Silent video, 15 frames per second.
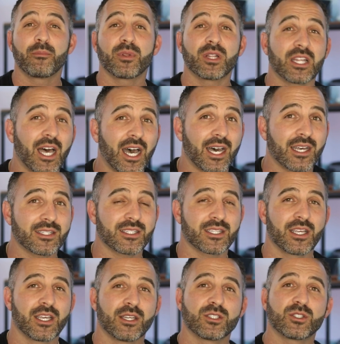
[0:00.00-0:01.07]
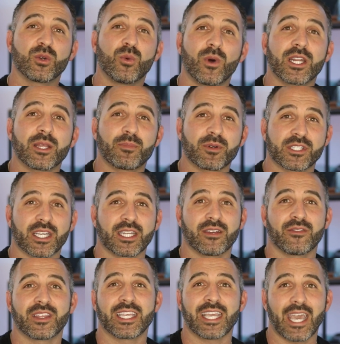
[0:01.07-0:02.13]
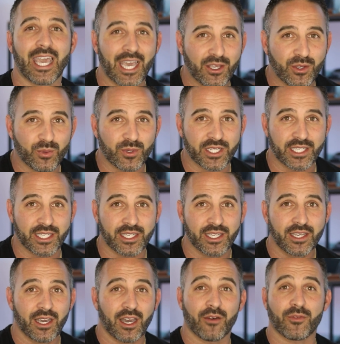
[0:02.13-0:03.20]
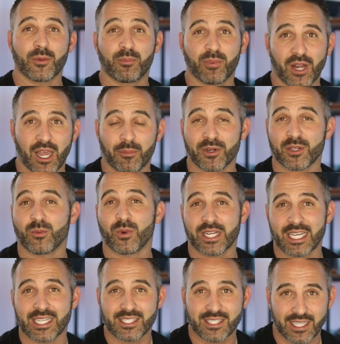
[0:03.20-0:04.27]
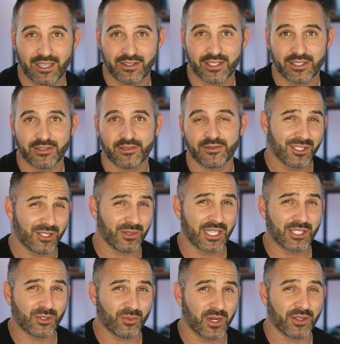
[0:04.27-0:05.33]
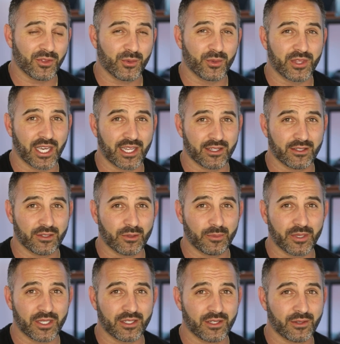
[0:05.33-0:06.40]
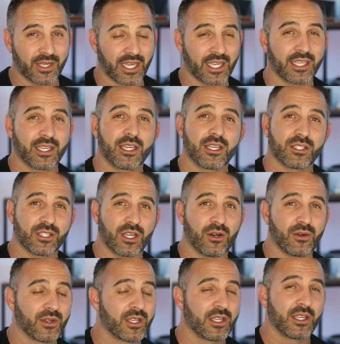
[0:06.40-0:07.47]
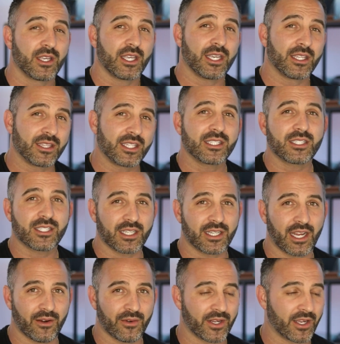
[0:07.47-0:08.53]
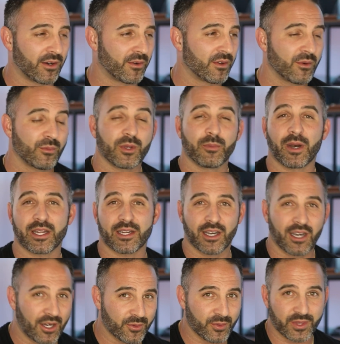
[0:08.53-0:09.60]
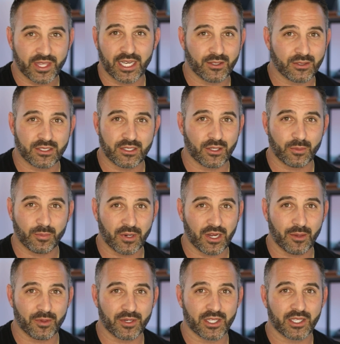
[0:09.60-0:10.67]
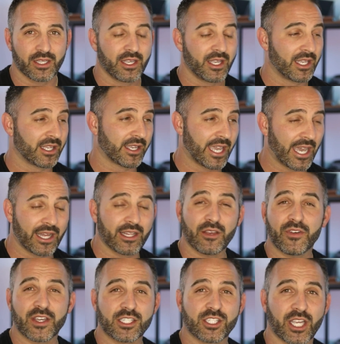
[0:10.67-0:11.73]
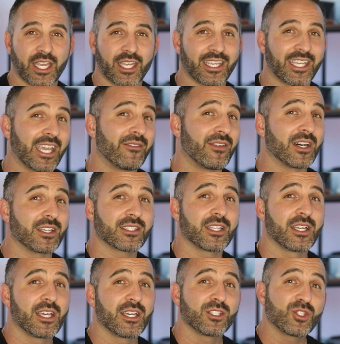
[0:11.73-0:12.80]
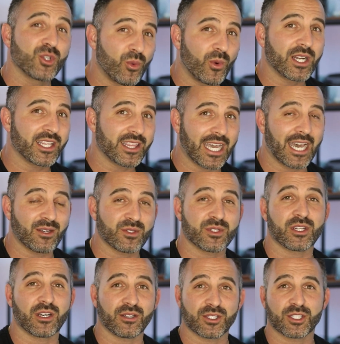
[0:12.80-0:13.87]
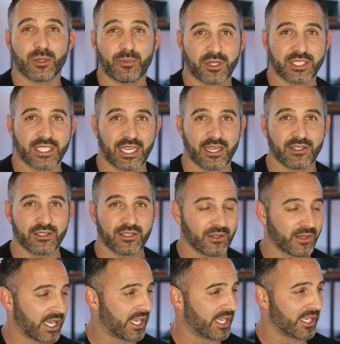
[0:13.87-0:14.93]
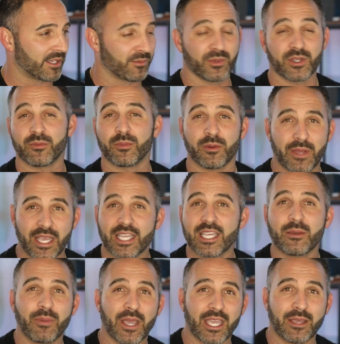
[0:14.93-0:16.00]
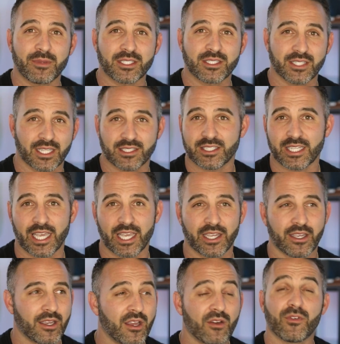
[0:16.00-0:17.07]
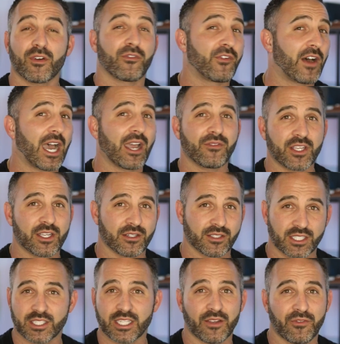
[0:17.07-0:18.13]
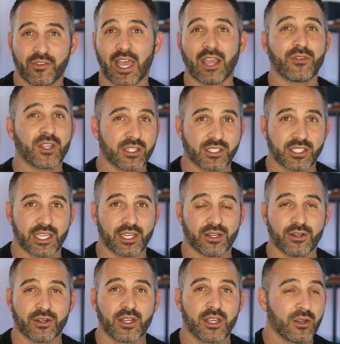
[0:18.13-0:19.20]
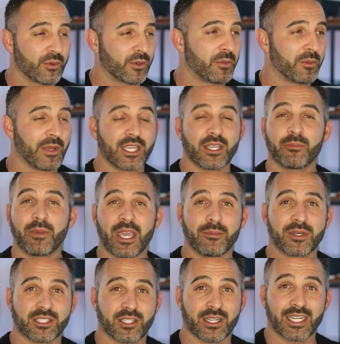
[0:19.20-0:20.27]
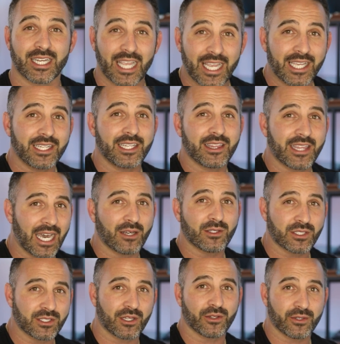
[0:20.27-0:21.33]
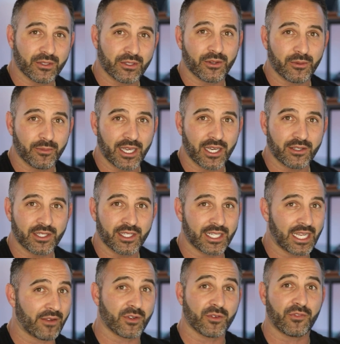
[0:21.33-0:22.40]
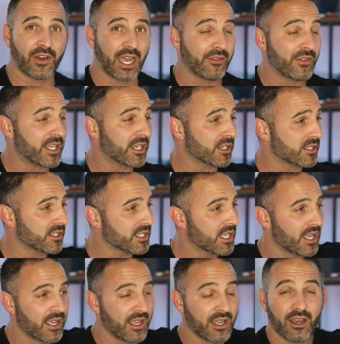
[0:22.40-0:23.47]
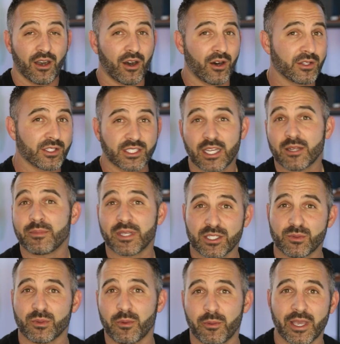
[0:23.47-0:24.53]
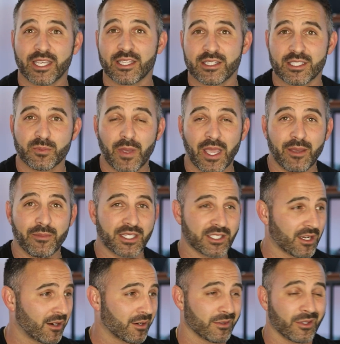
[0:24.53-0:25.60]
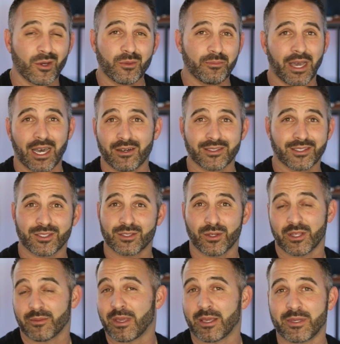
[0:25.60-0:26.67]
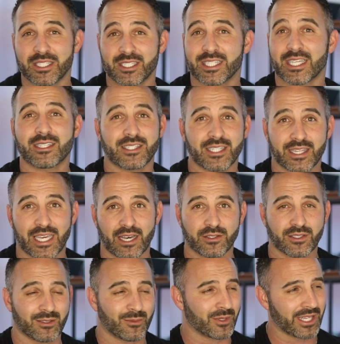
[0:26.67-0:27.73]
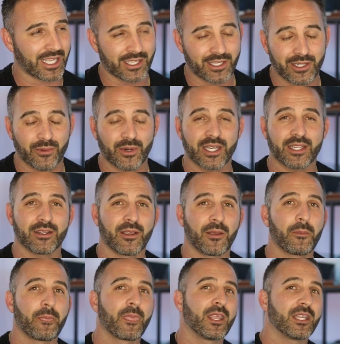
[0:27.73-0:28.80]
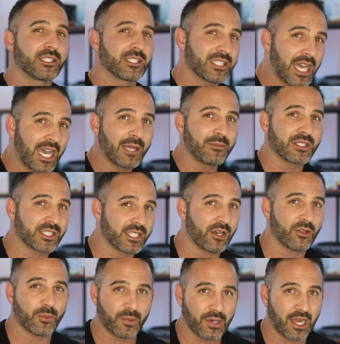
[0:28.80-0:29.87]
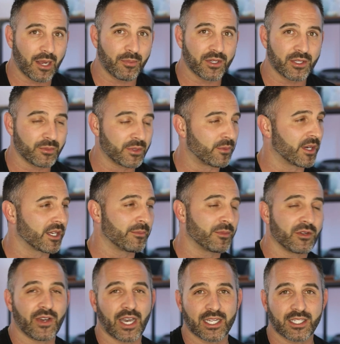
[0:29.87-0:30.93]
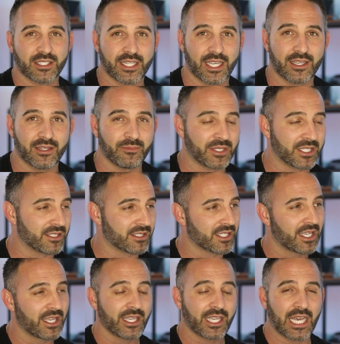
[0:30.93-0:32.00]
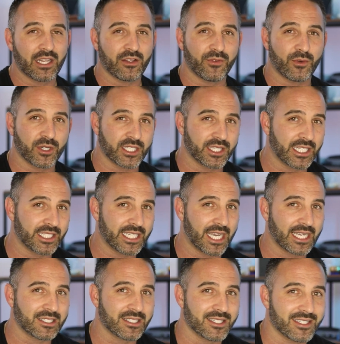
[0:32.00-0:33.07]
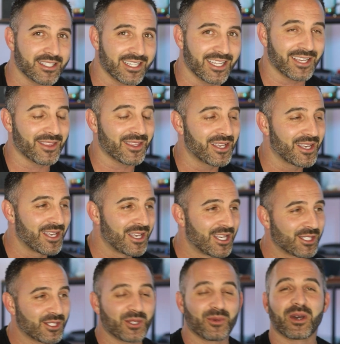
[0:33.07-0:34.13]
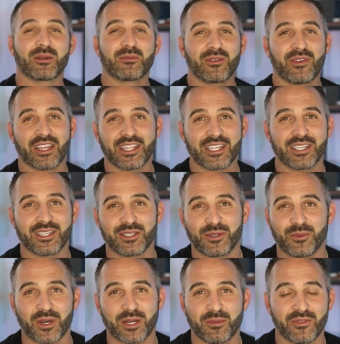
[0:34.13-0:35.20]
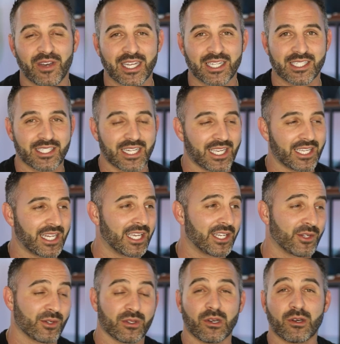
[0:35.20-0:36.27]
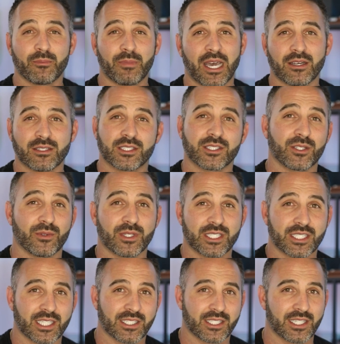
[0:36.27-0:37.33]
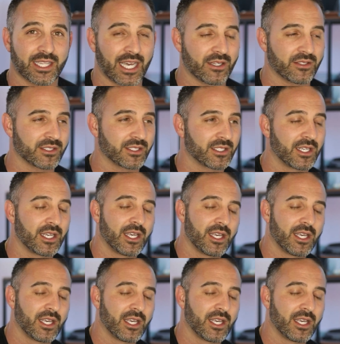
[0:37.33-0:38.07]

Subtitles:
plus 20% of the equity of the property when I sell it. So let's run through that a little bit, okay? So in this scenario, we bought a $100,000 property and CalFHA gave us $20,000 to put down, okay? And we've been making payments, let's say for 5 years. Let's say 5 years later, we've been making payments on an $80,000 loan amount. And after 5 years, all of a sudden, because we've been making these payments, our loan balance is only maybe $60,000. And we're like, you know what? it's time to sell the property. We want to move out of state because California, they tax us to death. So you want to move out of state, and your loan balance is only $60,000.